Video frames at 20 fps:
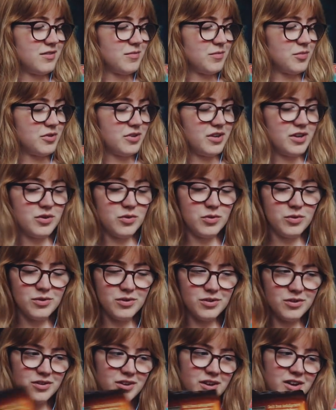Pretty
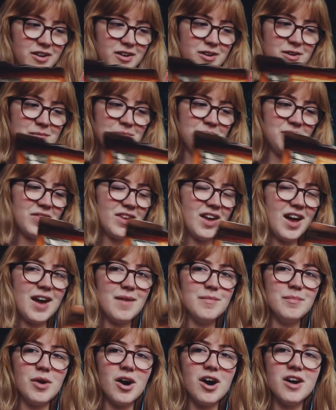cool. Um, I
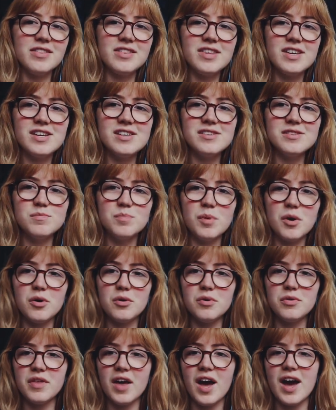bought these
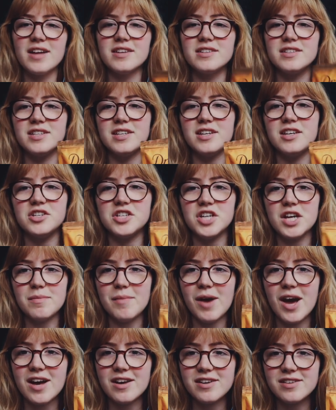both at TJ
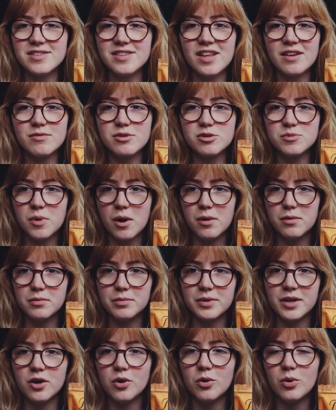Maxx. That was
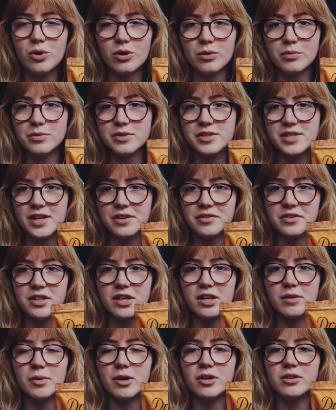probably a horrible sound, and
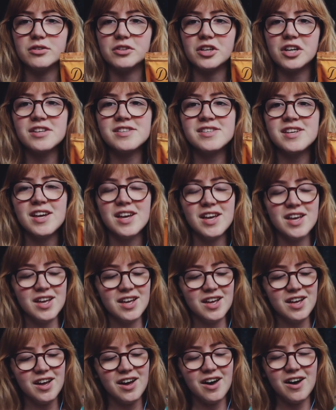I apologize.
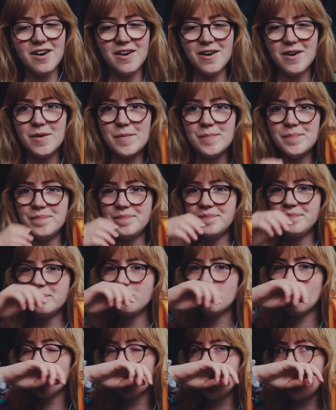Um,
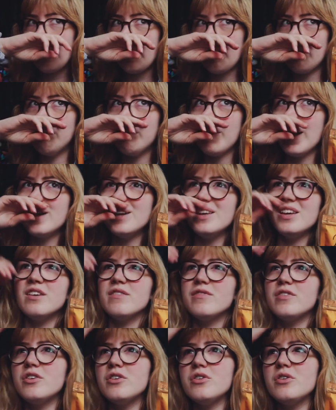many
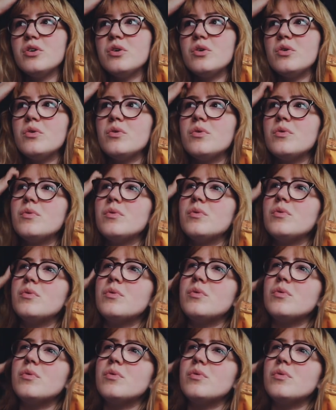of you